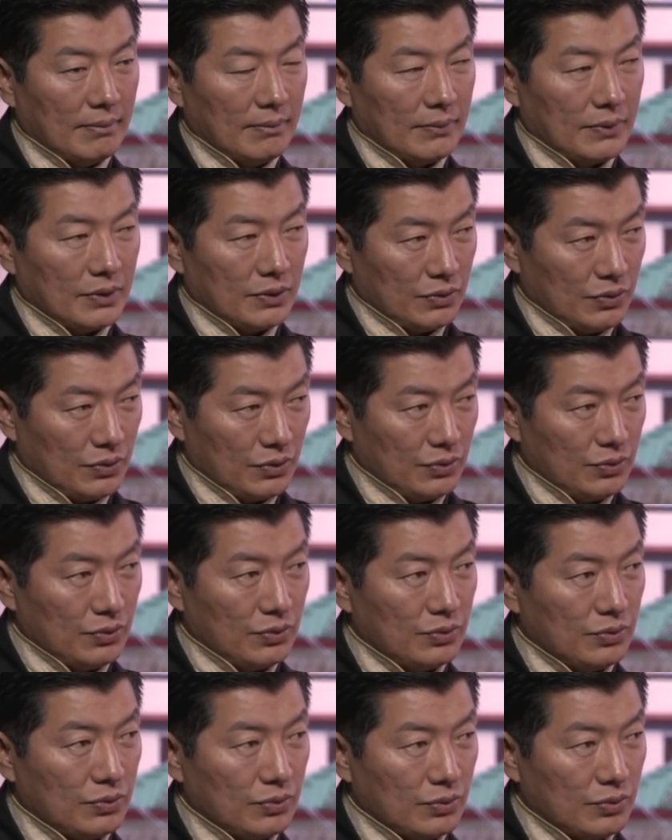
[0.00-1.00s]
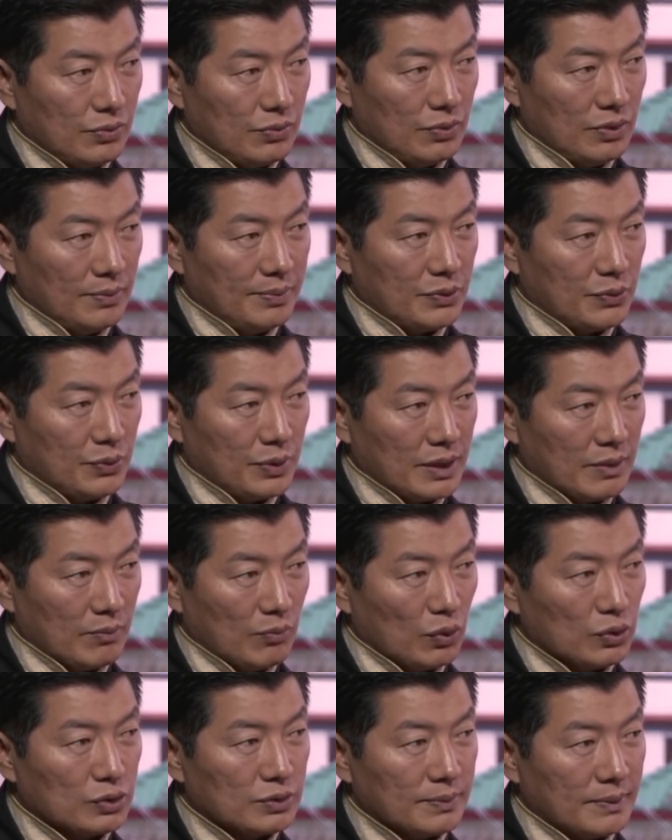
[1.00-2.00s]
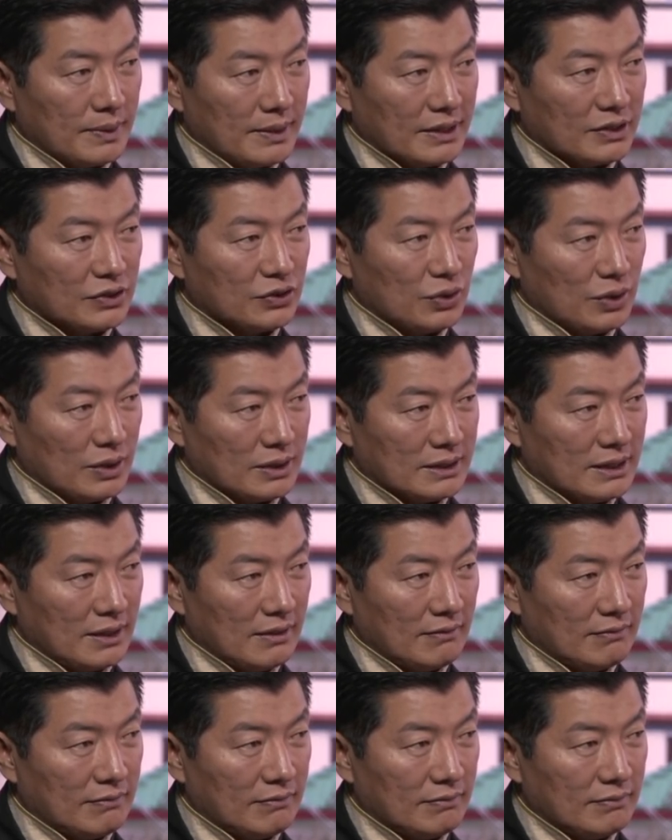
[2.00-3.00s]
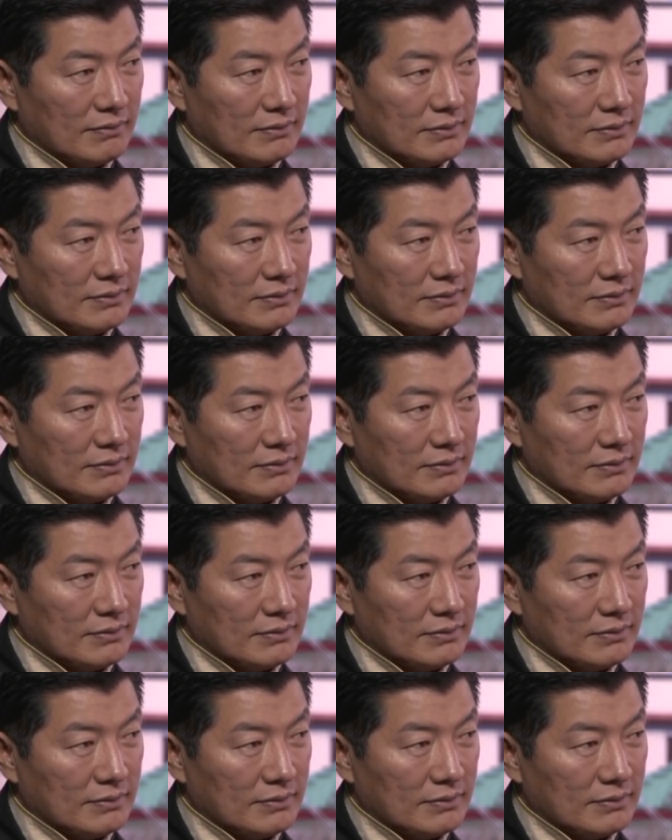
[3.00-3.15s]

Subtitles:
you will be doing most of the things yourself.